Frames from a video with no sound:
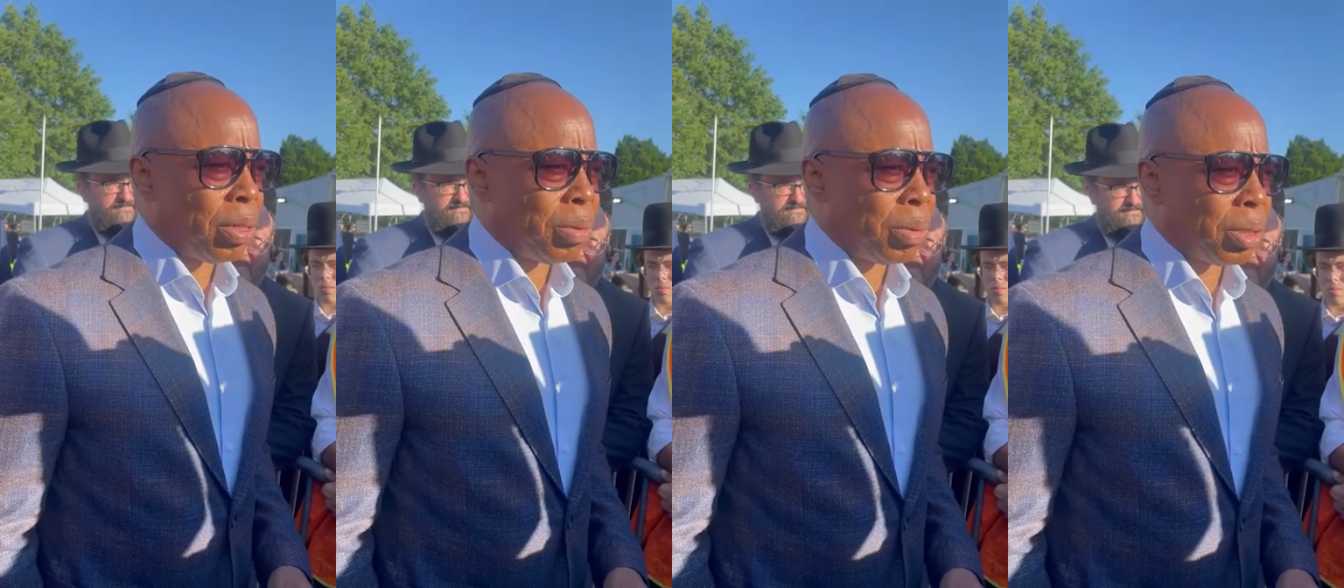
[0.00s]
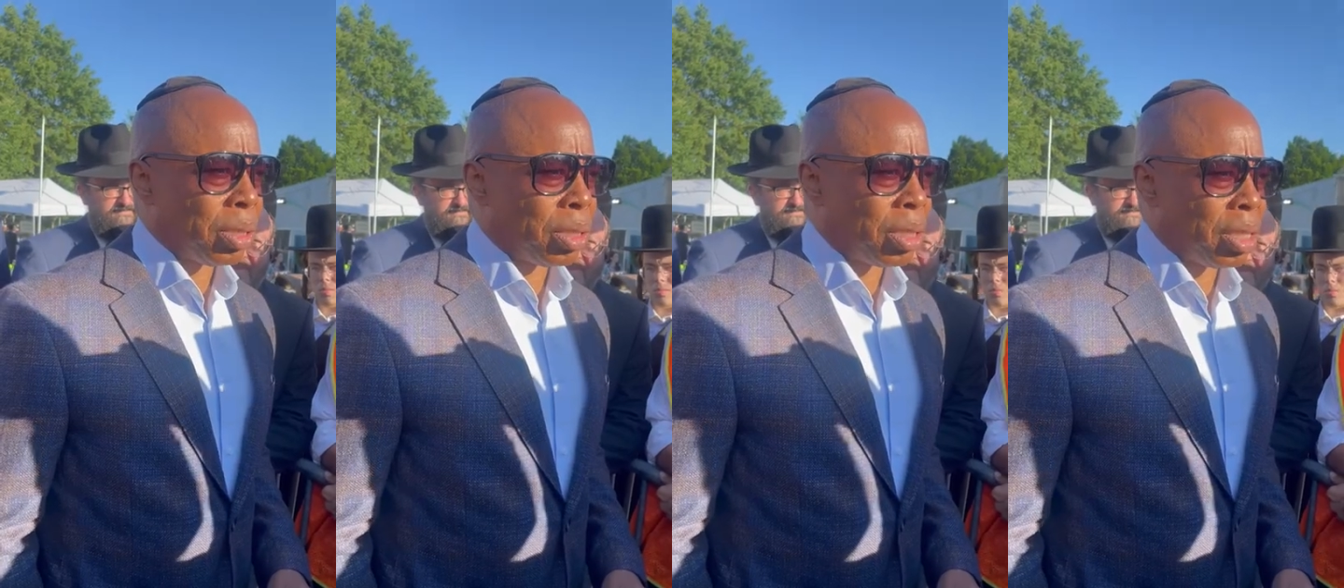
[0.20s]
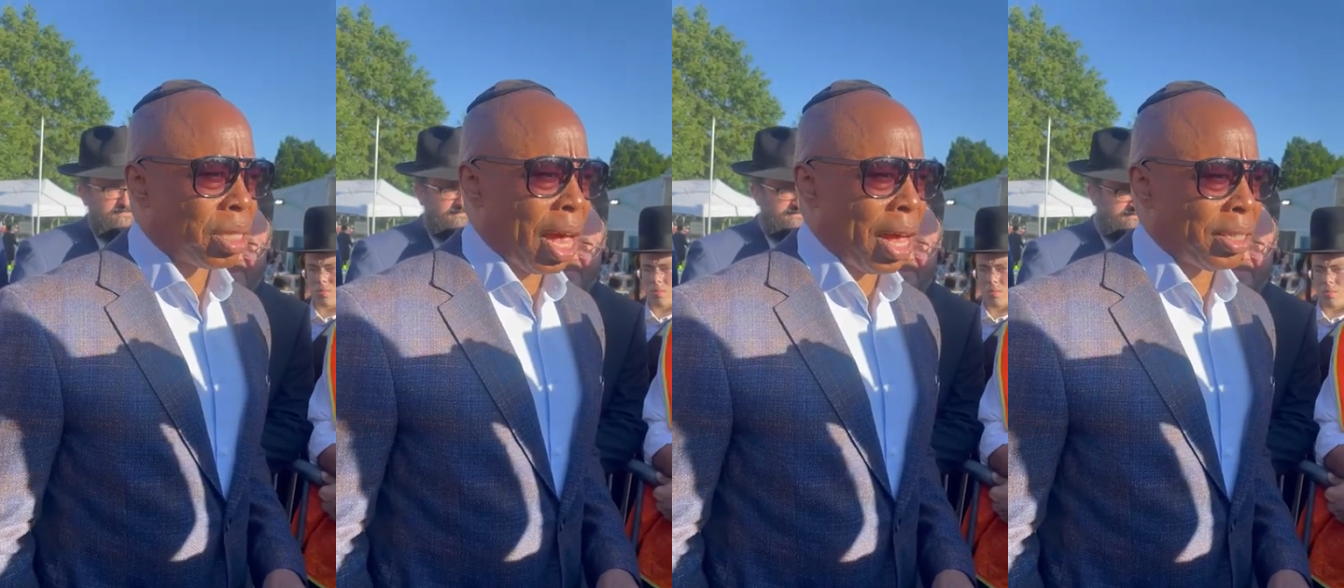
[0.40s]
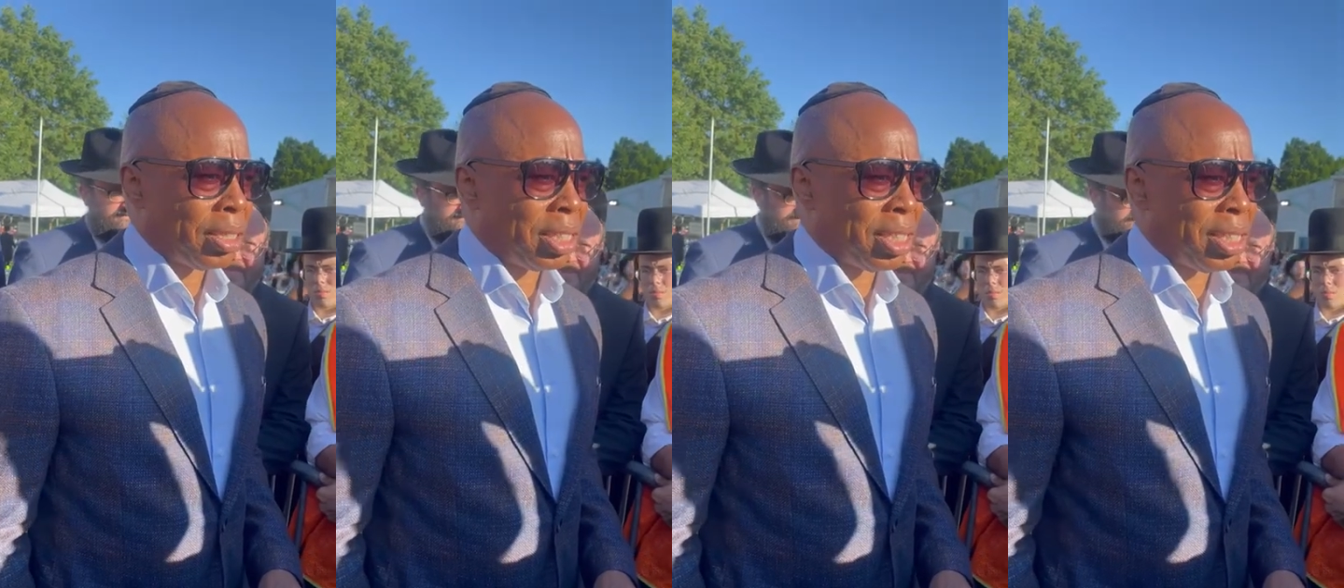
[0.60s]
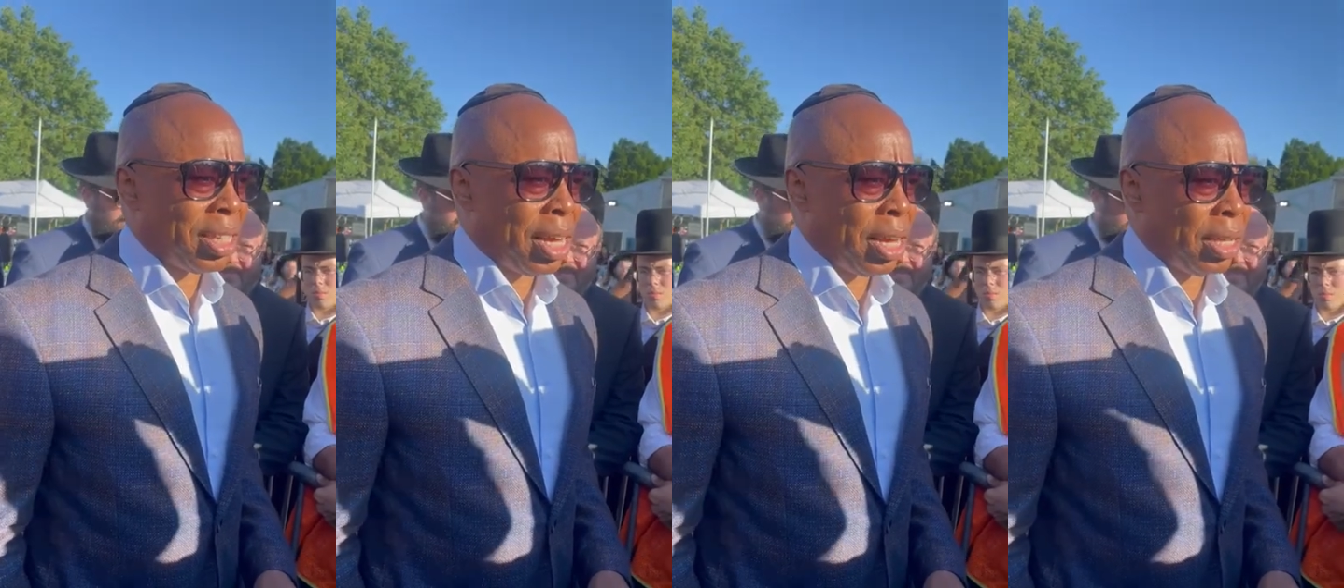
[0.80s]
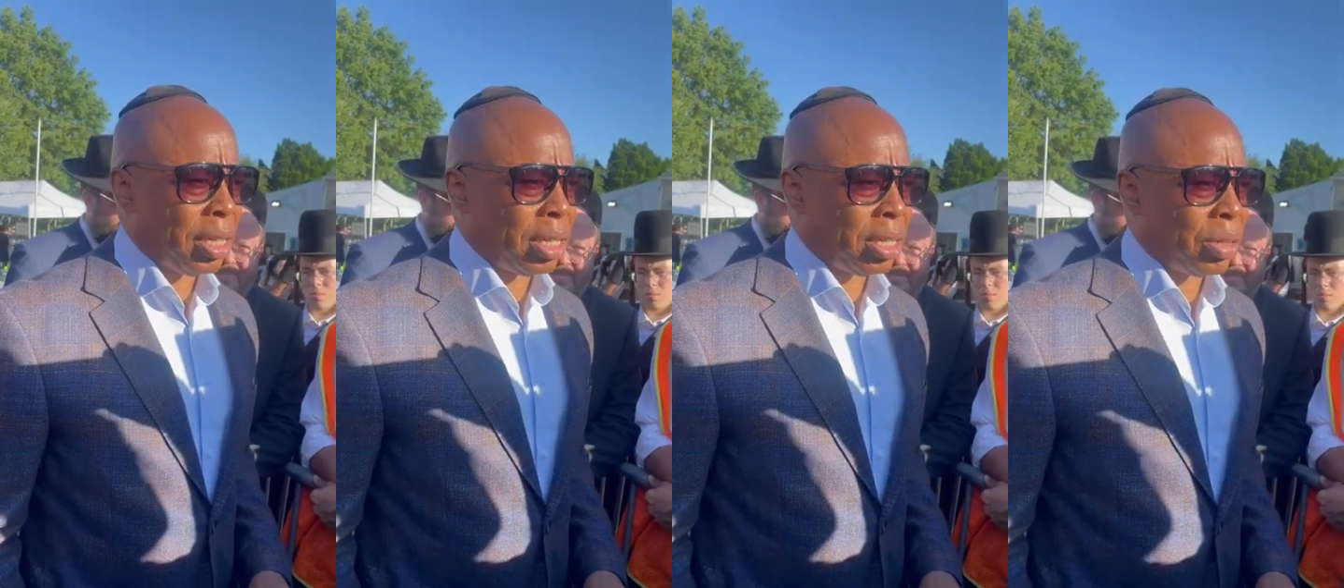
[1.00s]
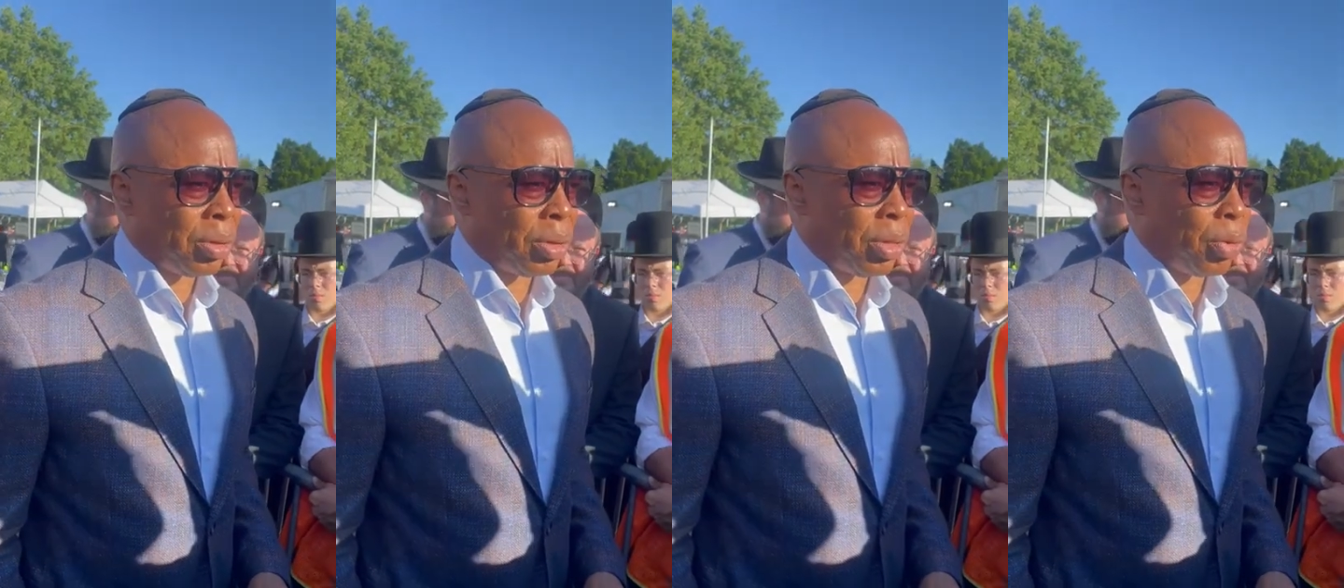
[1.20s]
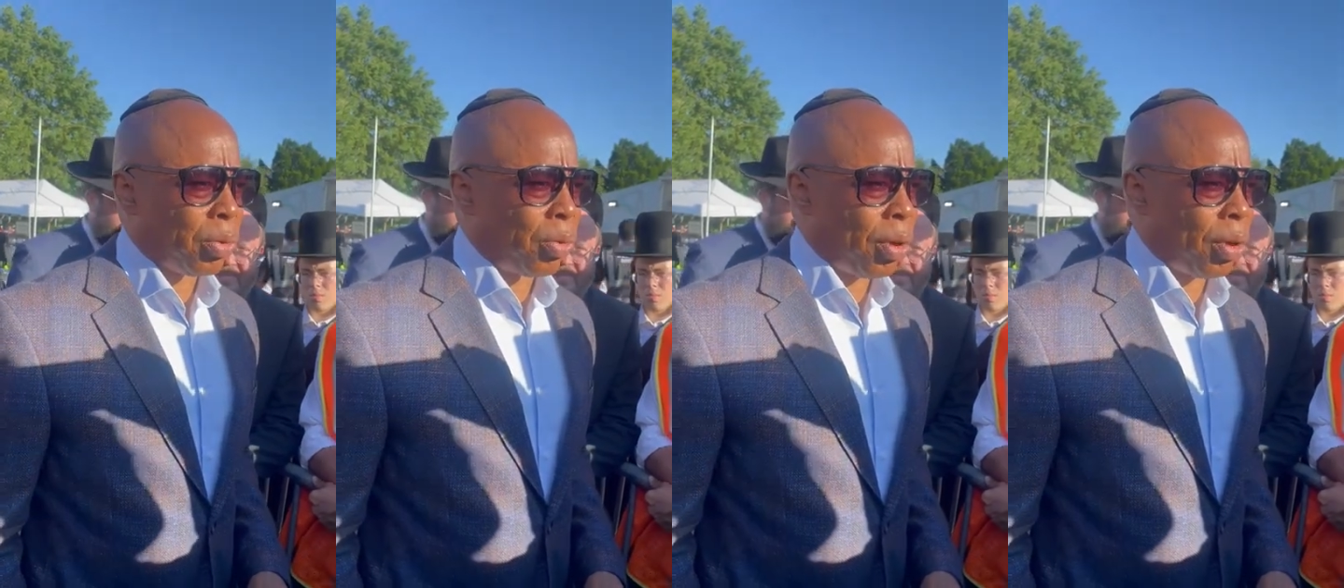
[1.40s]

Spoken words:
he was assassinated on the